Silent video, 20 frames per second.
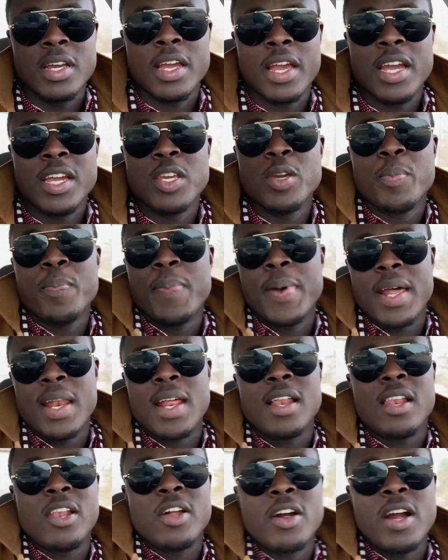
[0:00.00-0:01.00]
And you
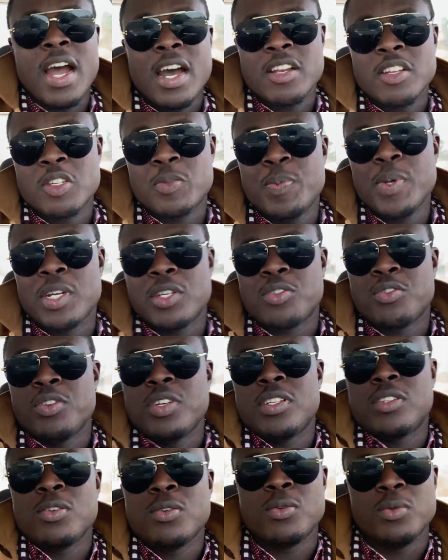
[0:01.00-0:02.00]
better learn how to speak
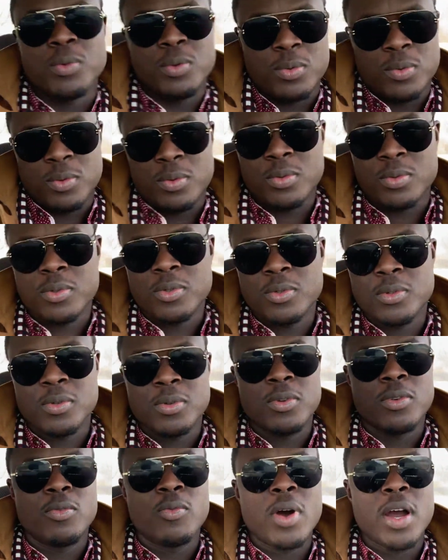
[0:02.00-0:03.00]
Tree too
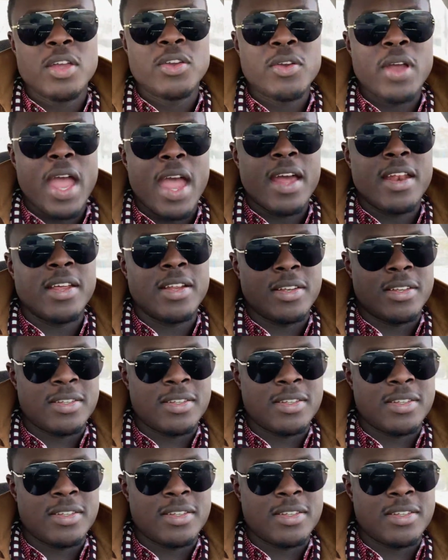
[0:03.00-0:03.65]
while you at it.